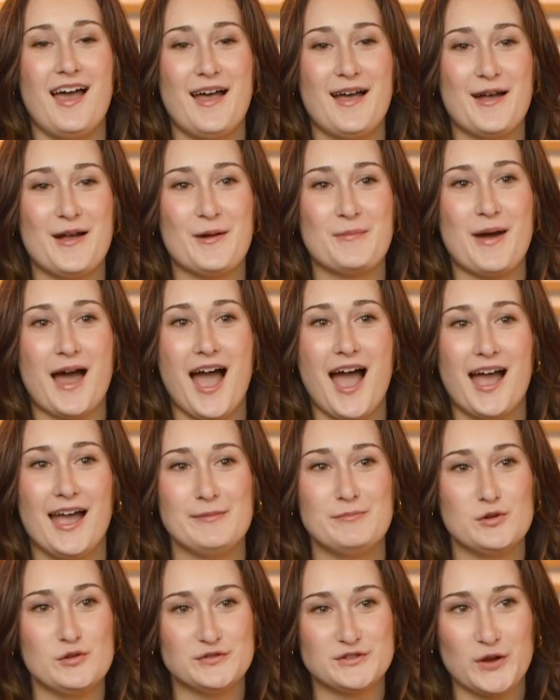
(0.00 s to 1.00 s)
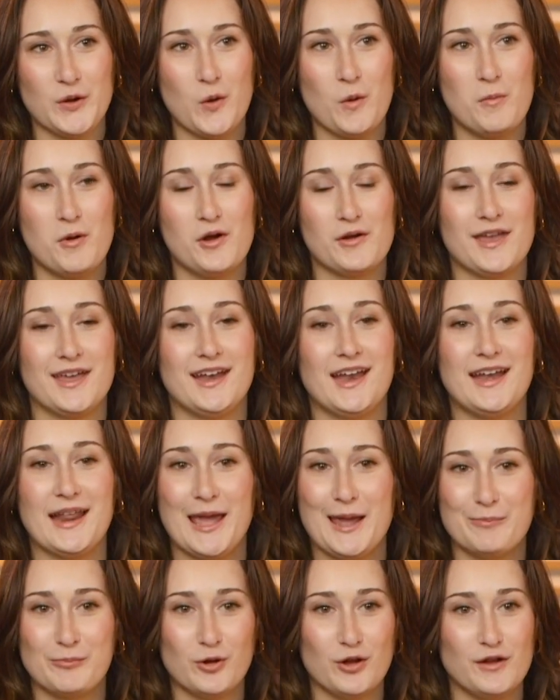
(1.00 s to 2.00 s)
I moved to Hoboken in
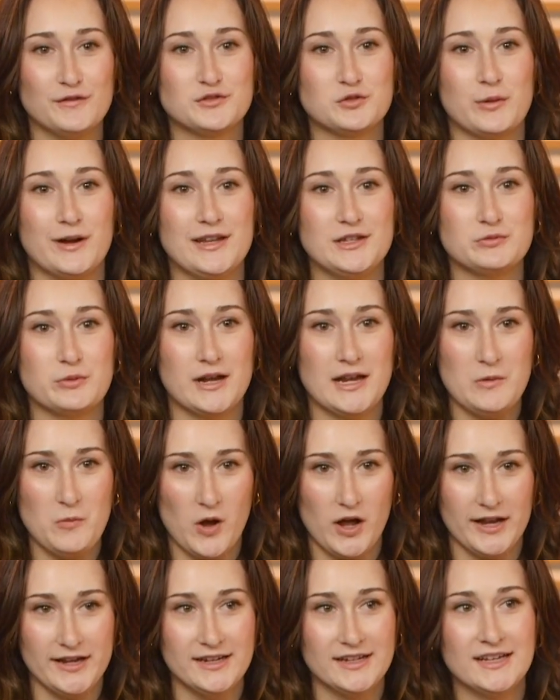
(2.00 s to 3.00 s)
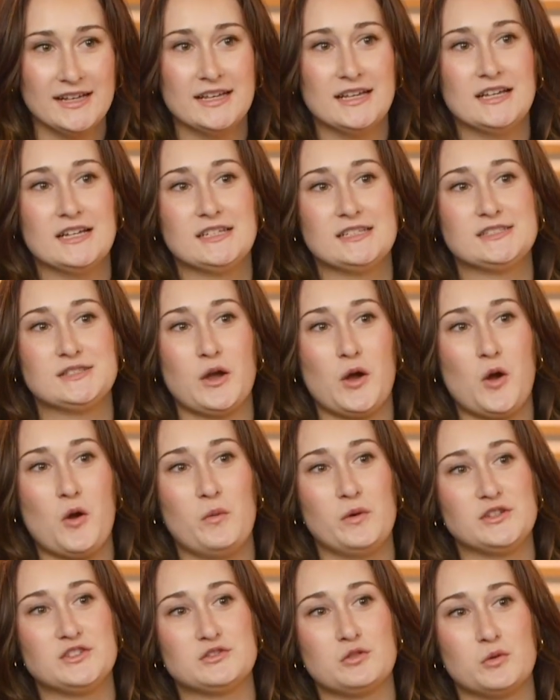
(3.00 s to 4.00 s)
April of 2021. So
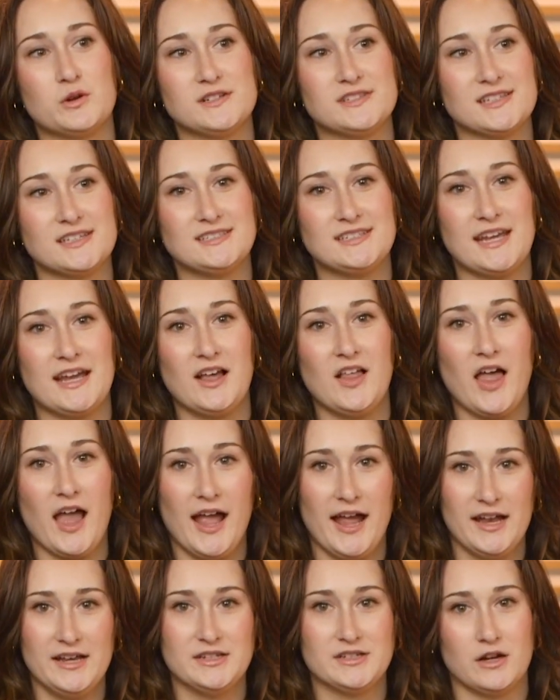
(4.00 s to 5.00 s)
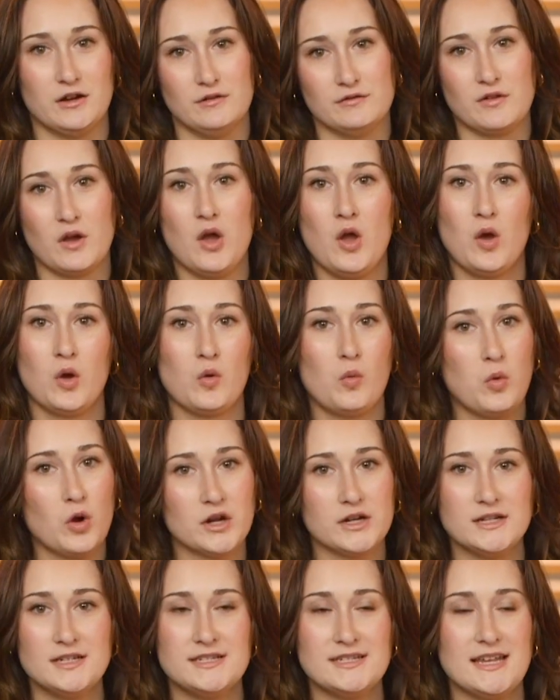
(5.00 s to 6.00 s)
it was towards the tail end of
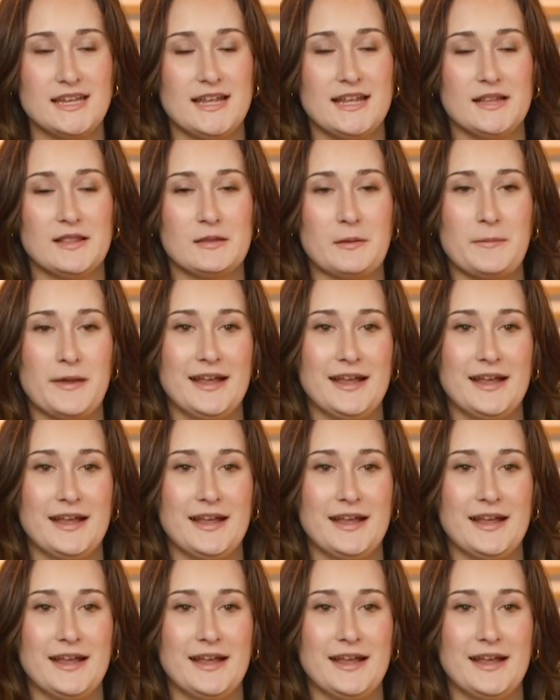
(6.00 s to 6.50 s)
quarantine, the